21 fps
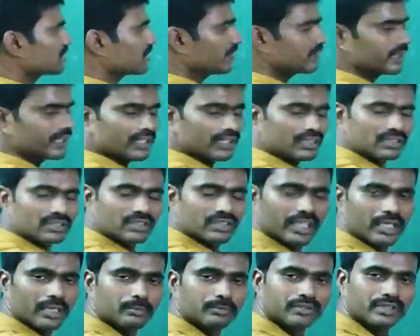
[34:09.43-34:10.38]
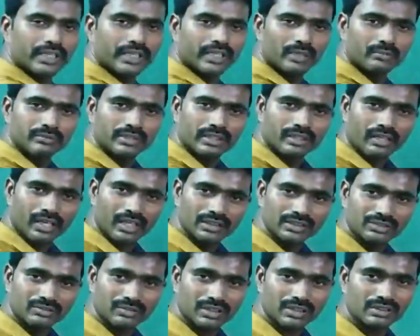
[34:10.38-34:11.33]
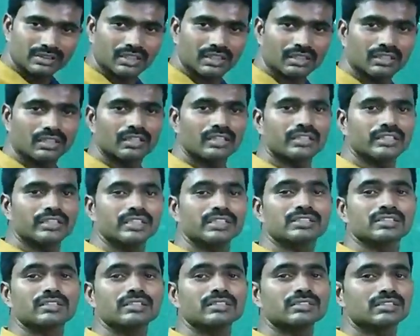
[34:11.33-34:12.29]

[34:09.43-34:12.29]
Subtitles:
on the same side of the transversal is